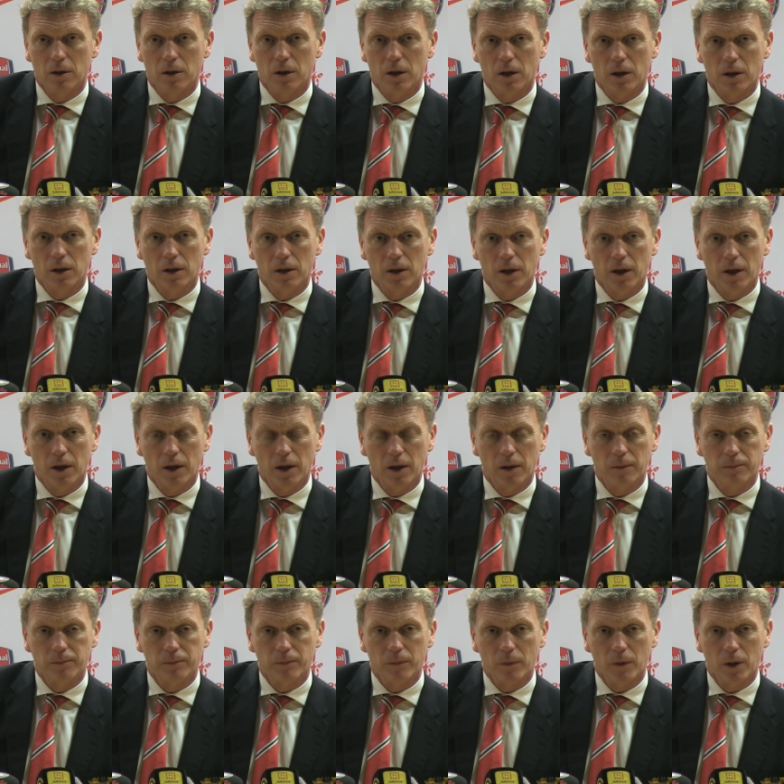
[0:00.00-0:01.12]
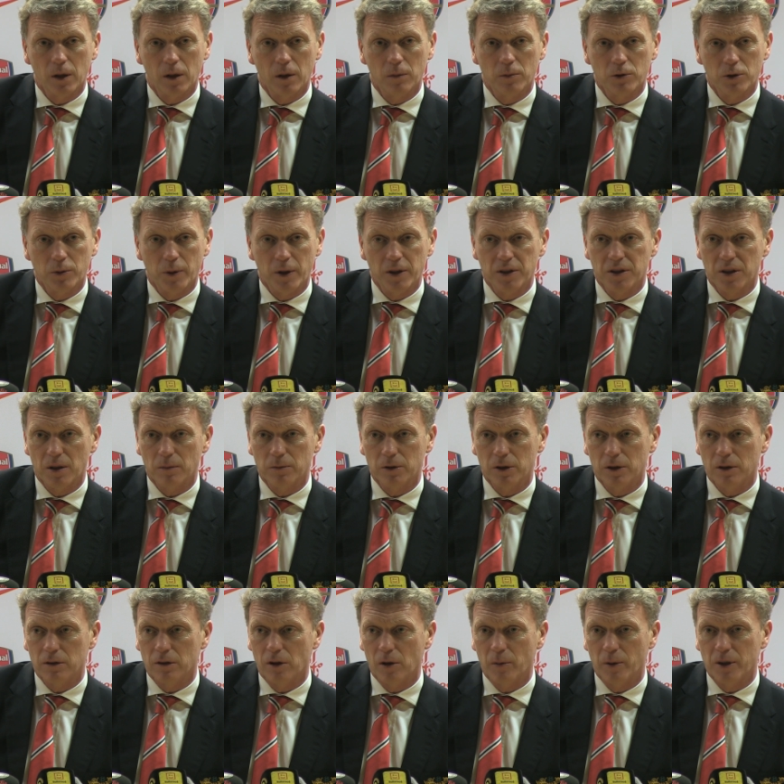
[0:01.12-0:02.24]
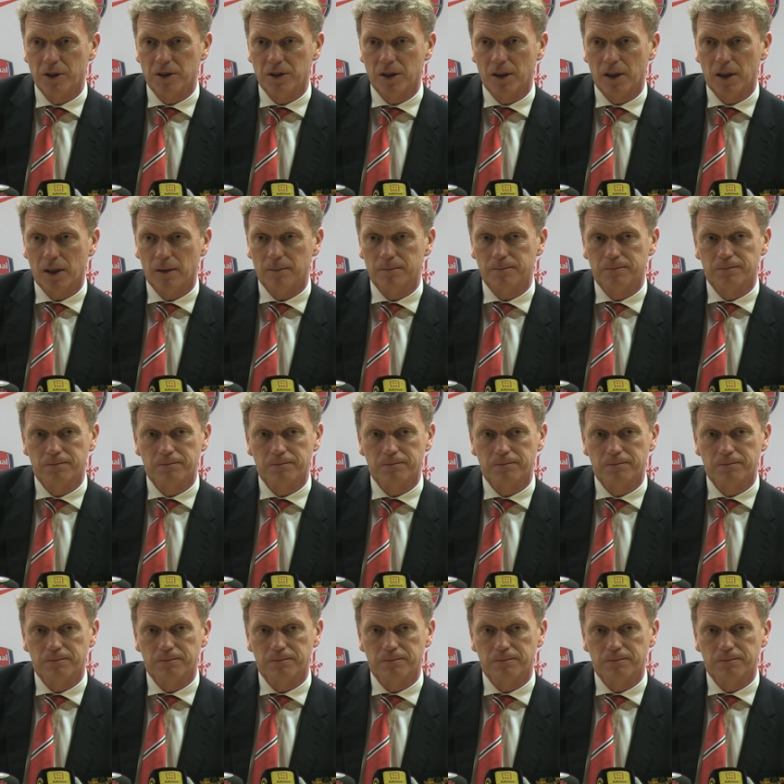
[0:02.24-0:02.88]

And it was quite similar in a lot of ways to that.